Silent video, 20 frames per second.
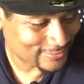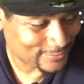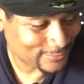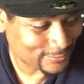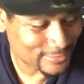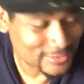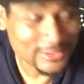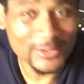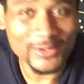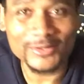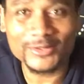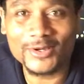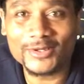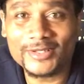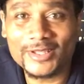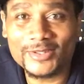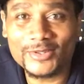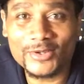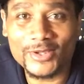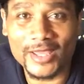What's going on
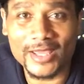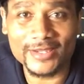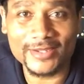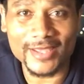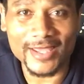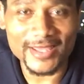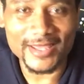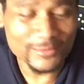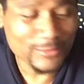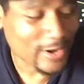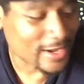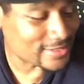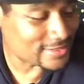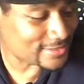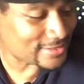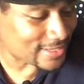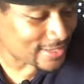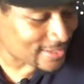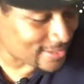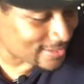in, in
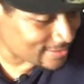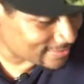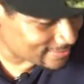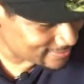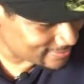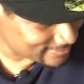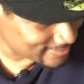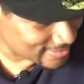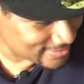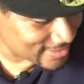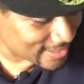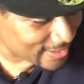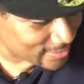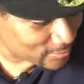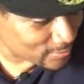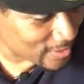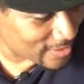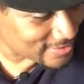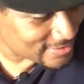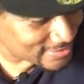NYC? In the
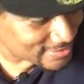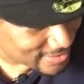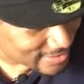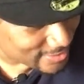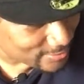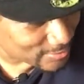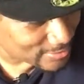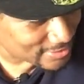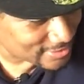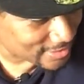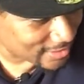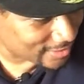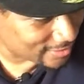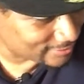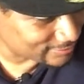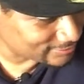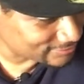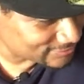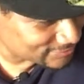NYC, what's up?